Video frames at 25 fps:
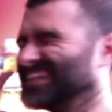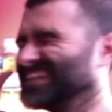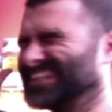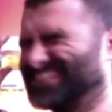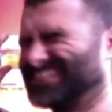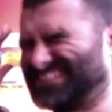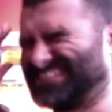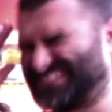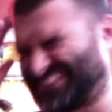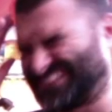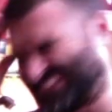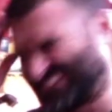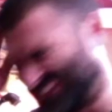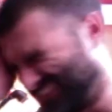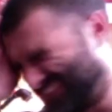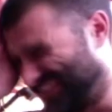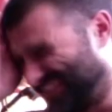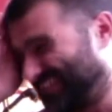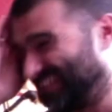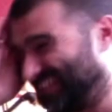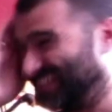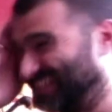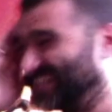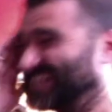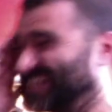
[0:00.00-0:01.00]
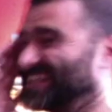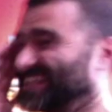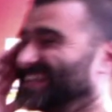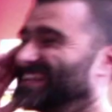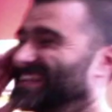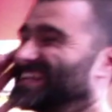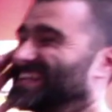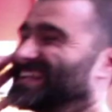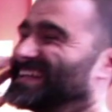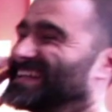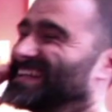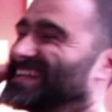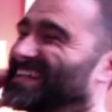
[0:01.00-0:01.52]
there at the moment watching this
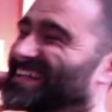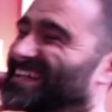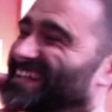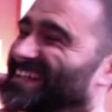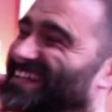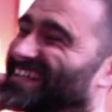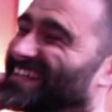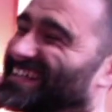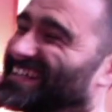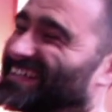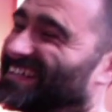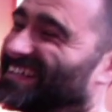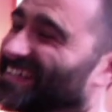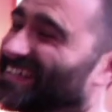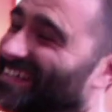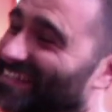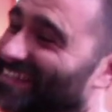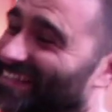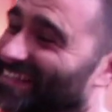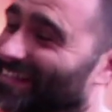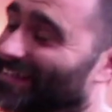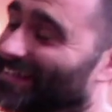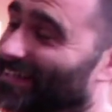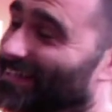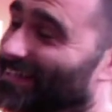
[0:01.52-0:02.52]
afterwards going, he's going to